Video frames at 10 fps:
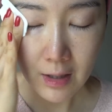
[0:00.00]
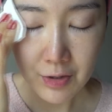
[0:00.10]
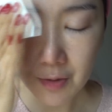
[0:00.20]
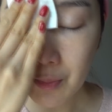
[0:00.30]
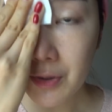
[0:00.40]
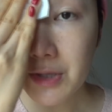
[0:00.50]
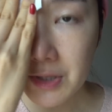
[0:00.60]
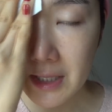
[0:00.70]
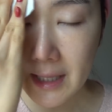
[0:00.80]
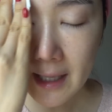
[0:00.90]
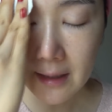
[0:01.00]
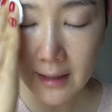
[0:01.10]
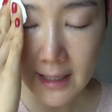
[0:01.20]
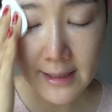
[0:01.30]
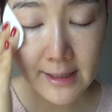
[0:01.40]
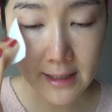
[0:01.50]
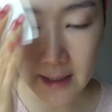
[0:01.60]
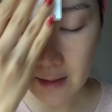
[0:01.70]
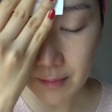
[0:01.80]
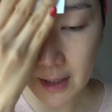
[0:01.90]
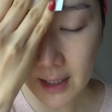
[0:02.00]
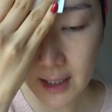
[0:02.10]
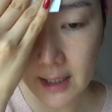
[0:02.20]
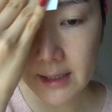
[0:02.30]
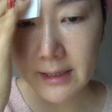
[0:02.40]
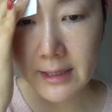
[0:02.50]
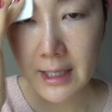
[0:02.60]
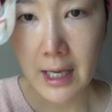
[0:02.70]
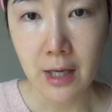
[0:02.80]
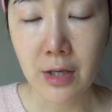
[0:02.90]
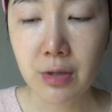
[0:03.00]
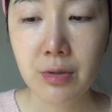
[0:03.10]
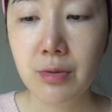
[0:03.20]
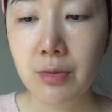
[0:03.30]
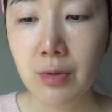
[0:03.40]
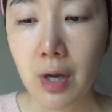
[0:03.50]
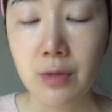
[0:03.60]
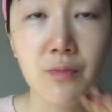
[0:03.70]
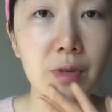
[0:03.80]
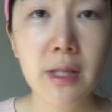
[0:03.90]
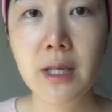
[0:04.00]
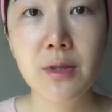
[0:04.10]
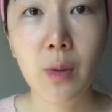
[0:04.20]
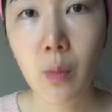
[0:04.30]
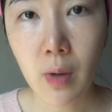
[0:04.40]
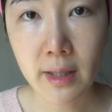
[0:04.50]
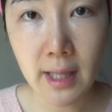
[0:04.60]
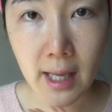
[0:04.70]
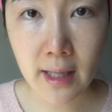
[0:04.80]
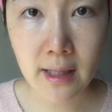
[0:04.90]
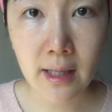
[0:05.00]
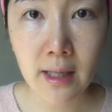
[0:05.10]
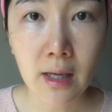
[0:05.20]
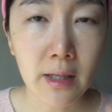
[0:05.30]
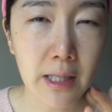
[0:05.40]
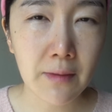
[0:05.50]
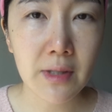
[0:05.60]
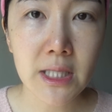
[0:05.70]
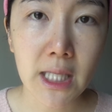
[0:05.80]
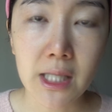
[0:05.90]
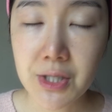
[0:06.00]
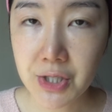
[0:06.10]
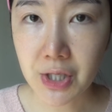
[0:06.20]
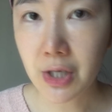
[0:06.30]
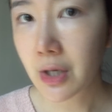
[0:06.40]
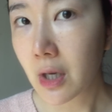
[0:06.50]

to portray that glass skin, because you really don't want any uneven texture,